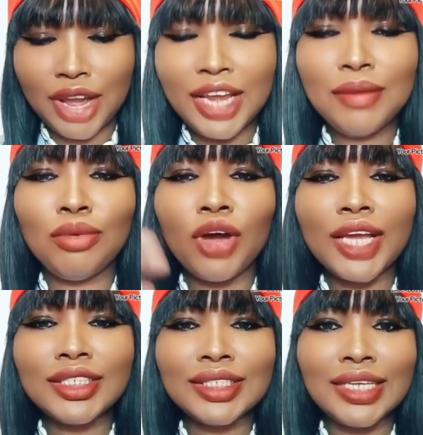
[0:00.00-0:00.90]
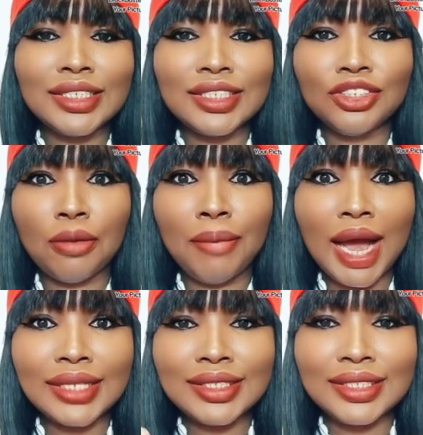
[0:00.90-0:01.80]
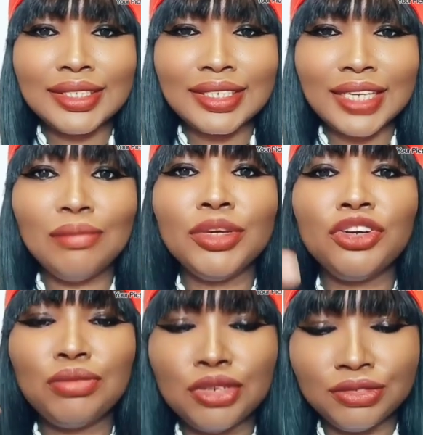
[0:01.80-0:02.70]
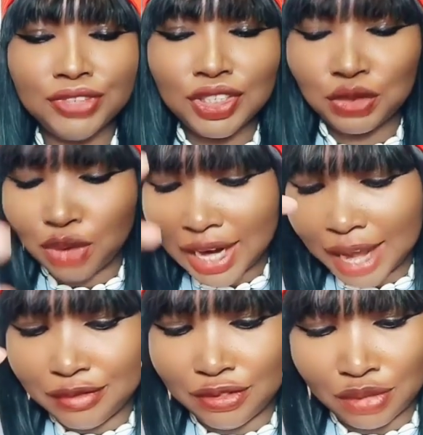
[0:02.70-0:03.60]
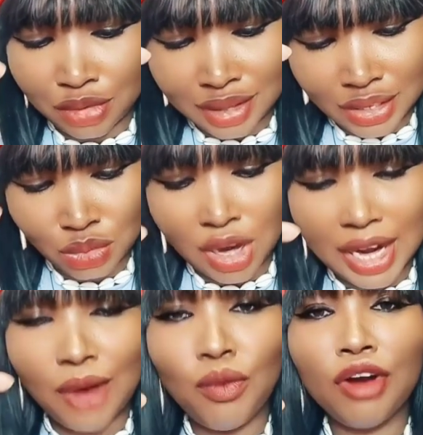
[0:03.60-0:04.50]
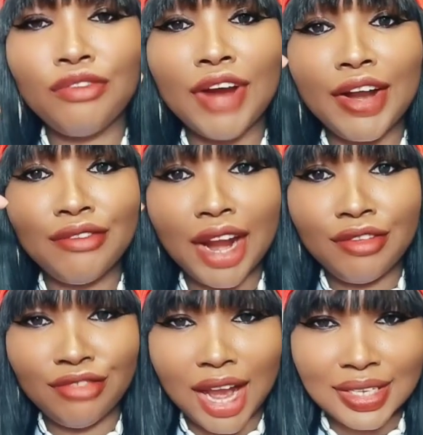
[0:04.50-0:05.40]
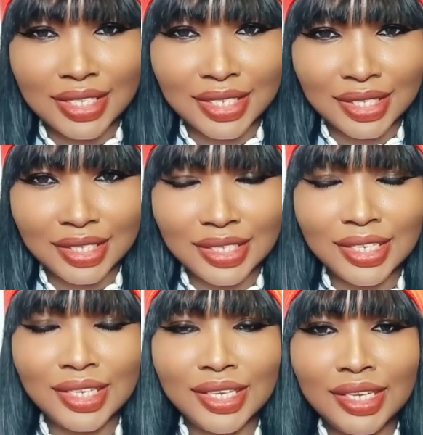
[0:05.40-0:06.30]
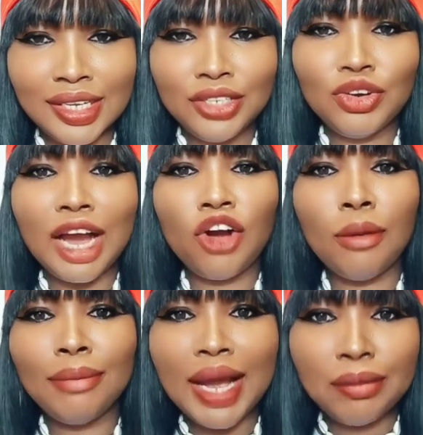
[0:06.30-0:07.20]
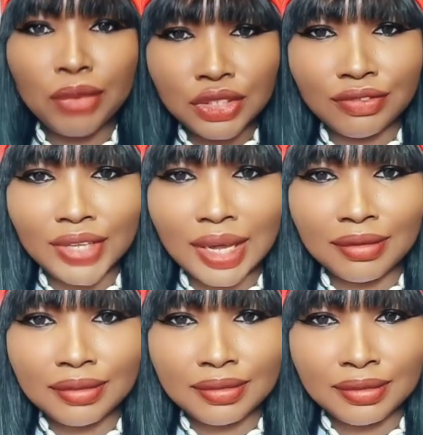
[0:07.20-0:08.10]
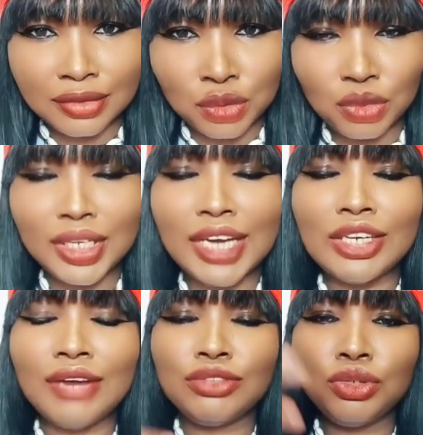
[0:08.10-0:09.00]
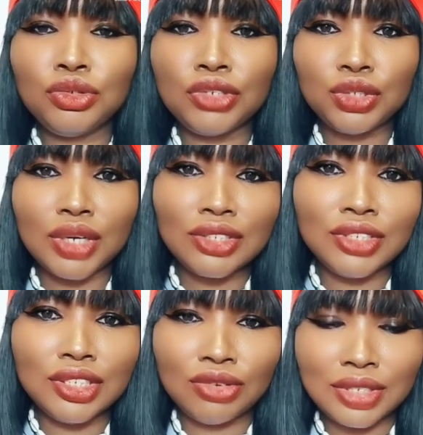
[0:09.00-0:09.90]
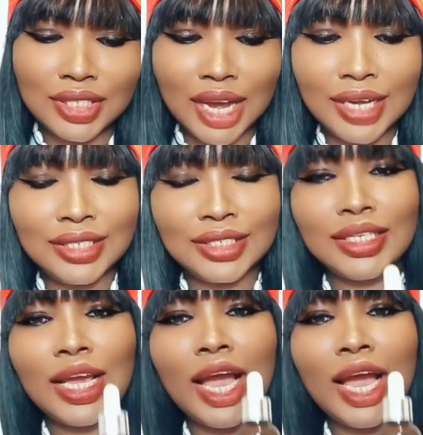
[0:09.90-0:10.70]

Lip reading: any blockages that is in your path can be removed. This one can work very, very fast. You can combine both of them, the one that you have to do rituals on the roadside